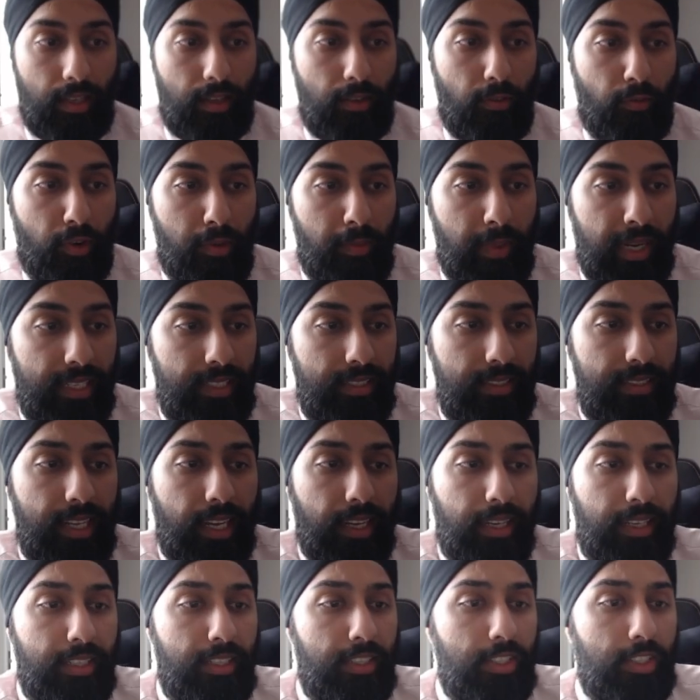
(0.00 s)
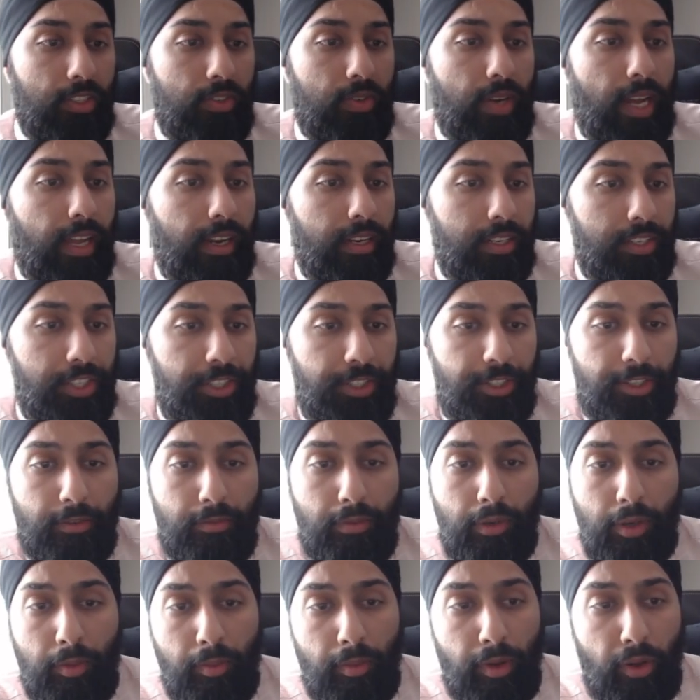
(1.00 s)
For my second strategy to
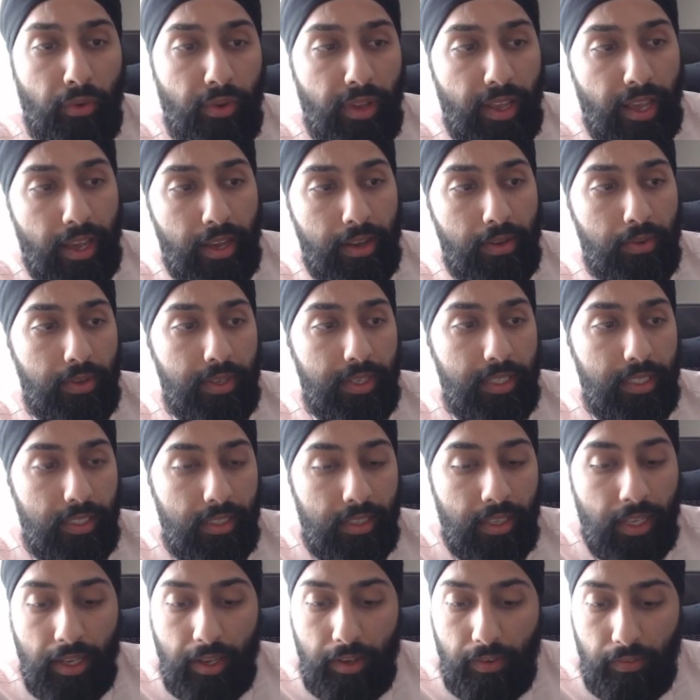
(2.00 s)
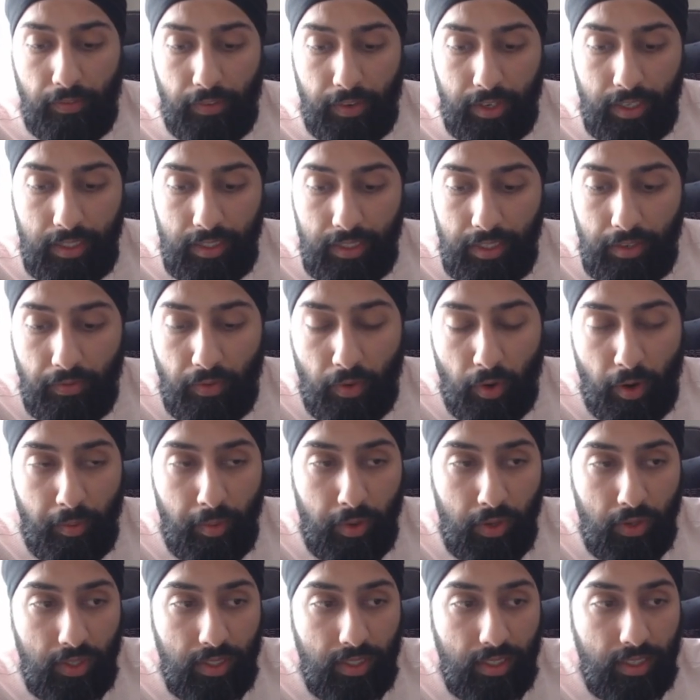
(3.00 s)
promote equity, first and
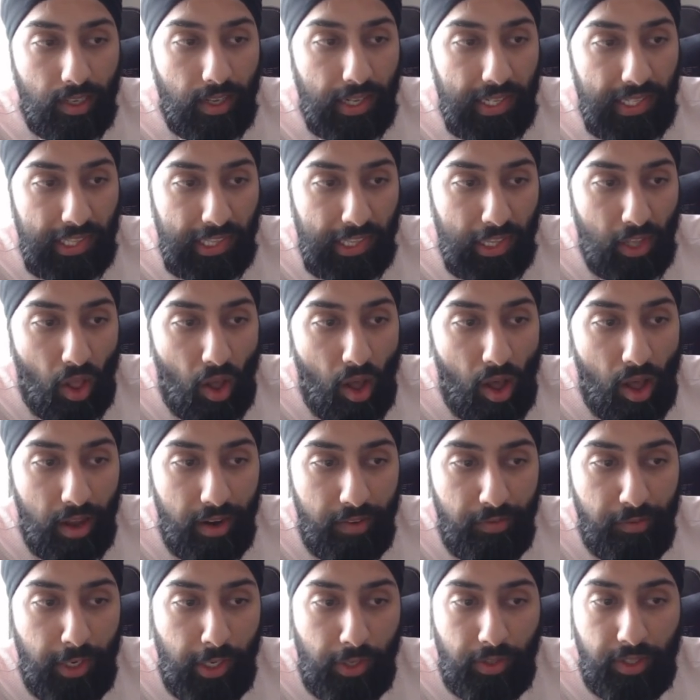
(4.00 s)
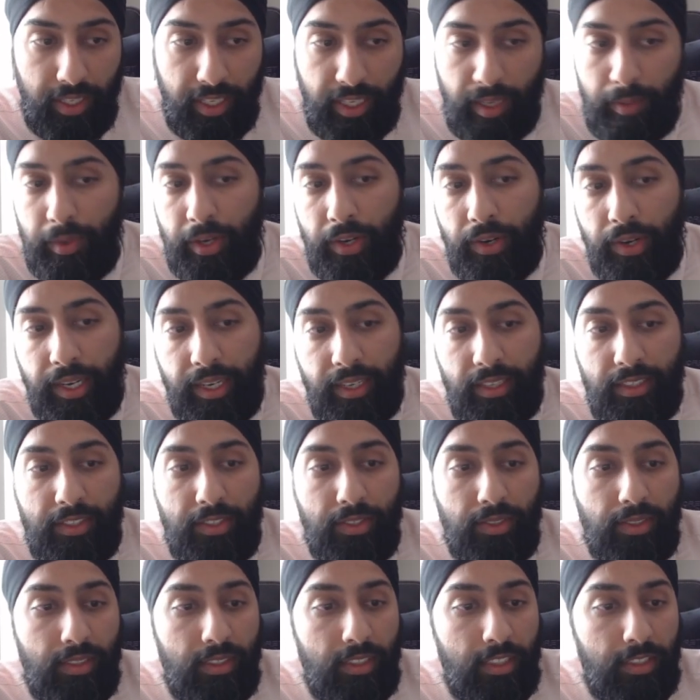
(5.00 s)
foremost, a lot of newly immigrated
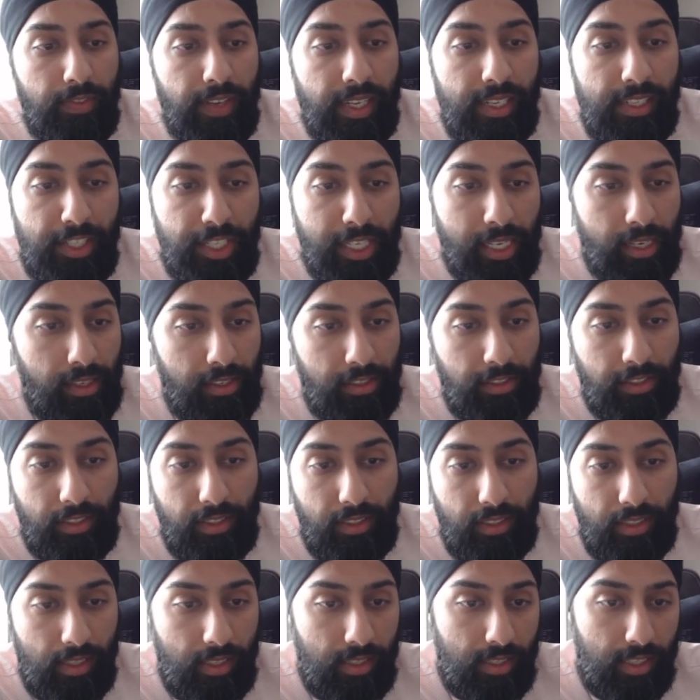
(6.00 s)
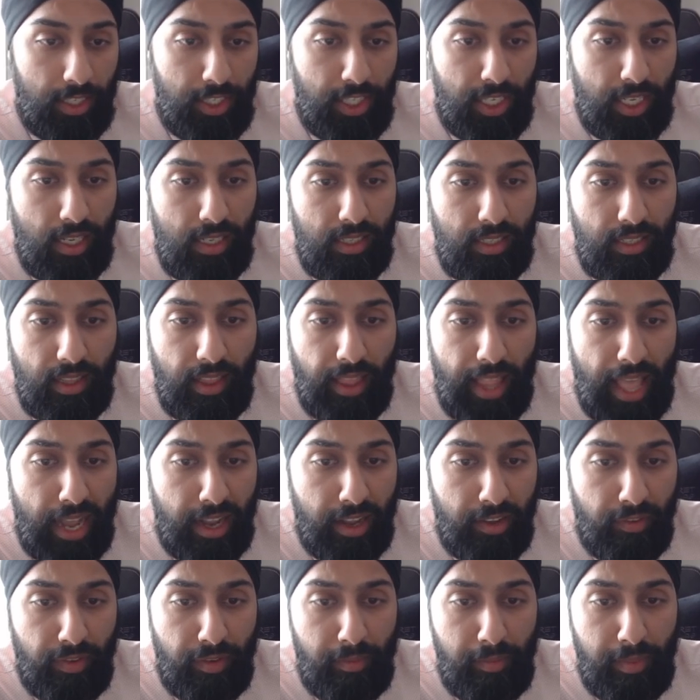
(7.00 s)
students face challenges such as lack
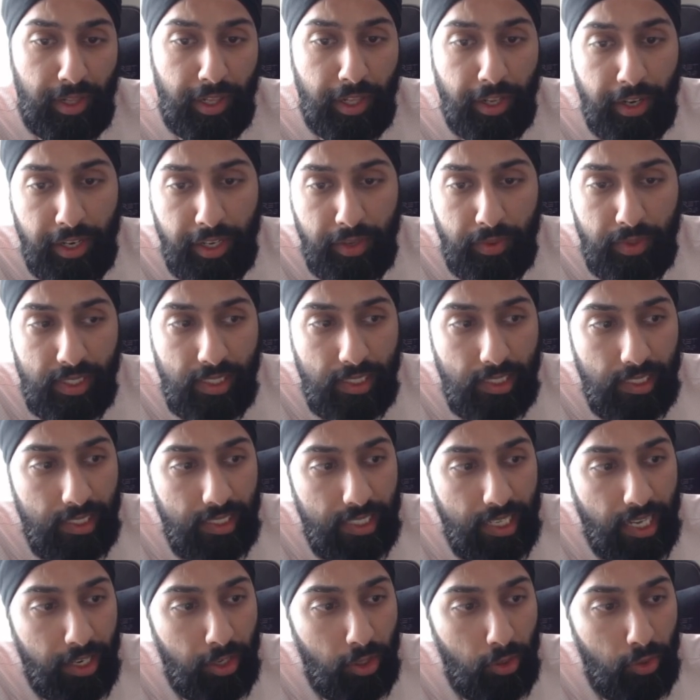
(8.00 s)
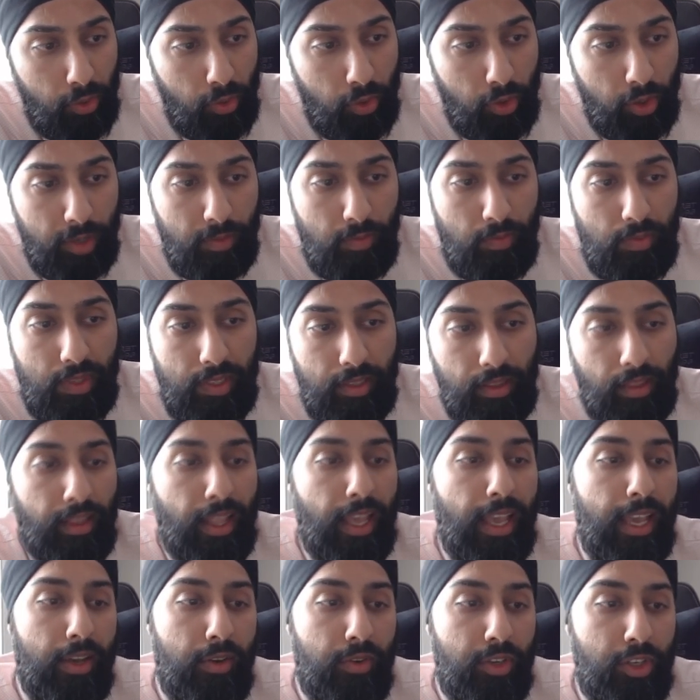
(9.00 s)
of familiarity with societal norms,
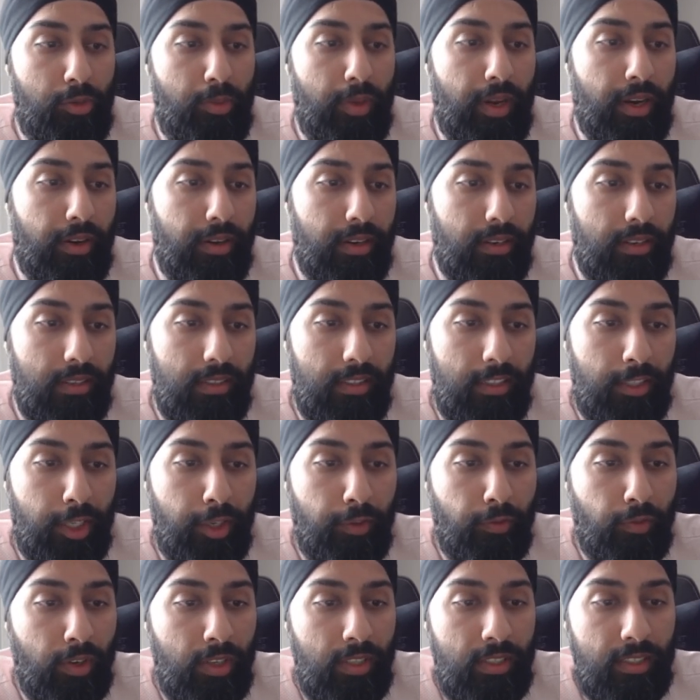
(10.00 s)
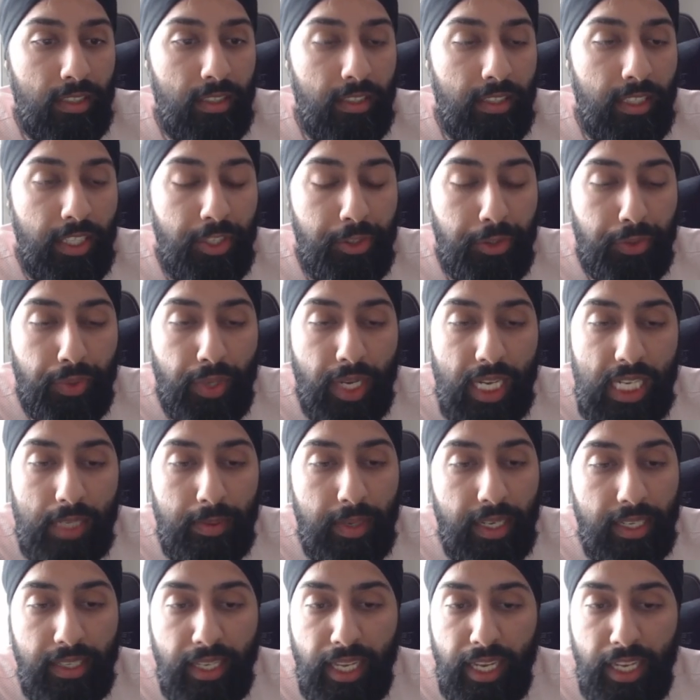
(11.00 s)
language barriers, difference in teacher
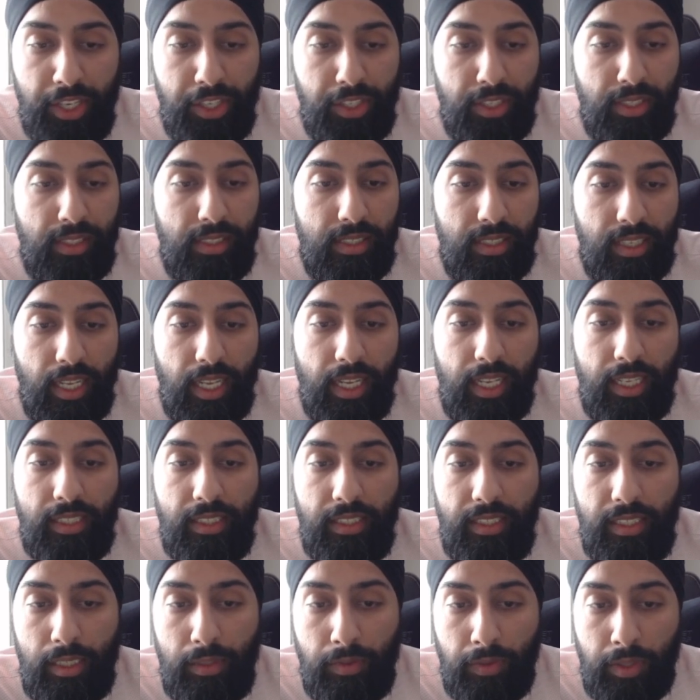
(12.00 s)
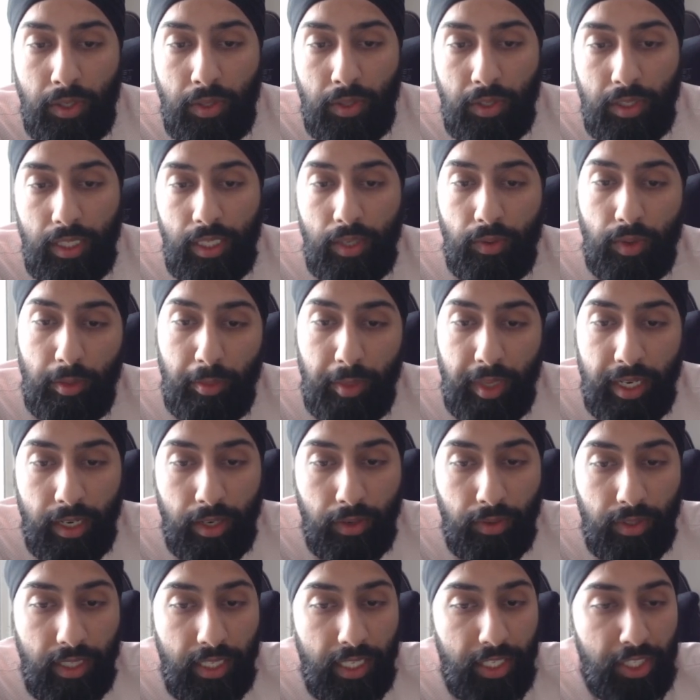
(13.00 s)
expectations, difficulty with peer
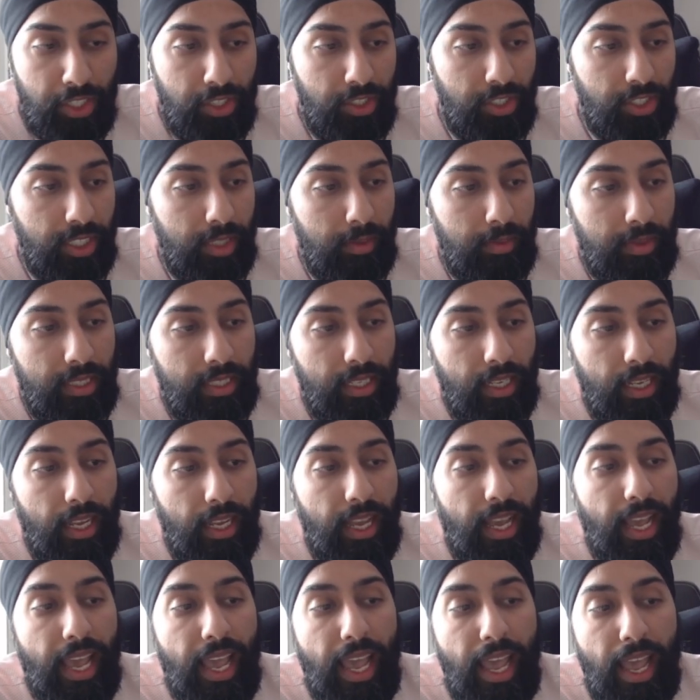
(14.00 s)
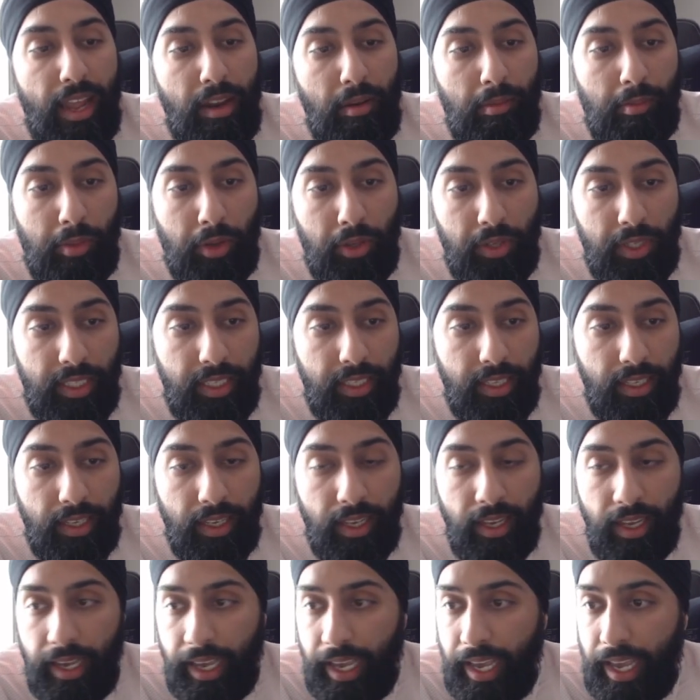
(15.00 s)
relationships, and bullying.
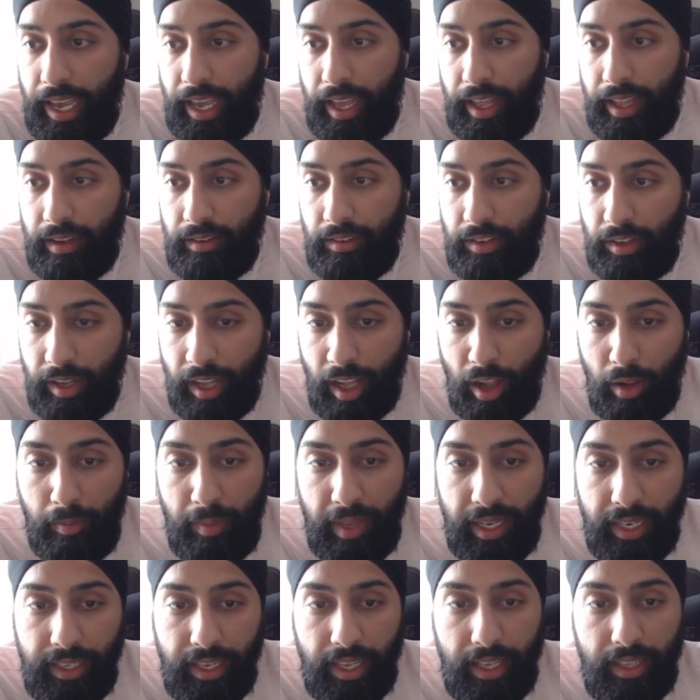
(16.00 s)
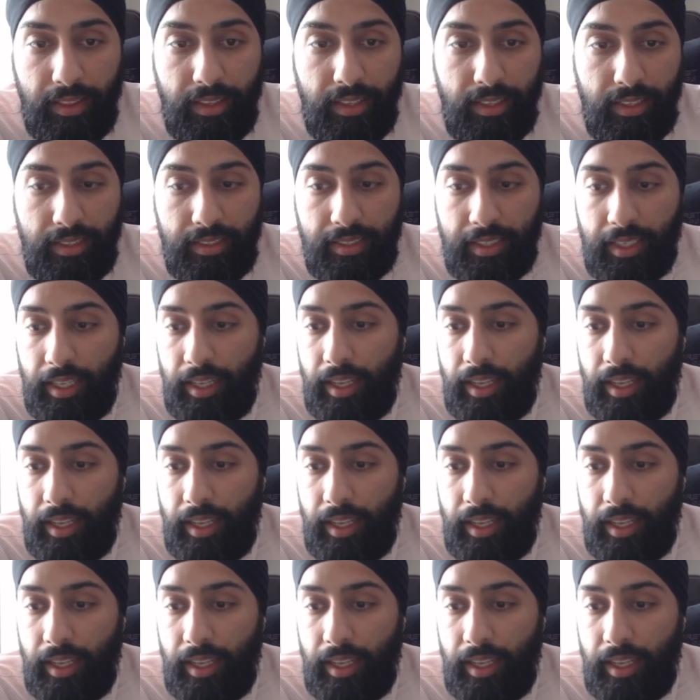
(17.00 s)
And to help mitigate this,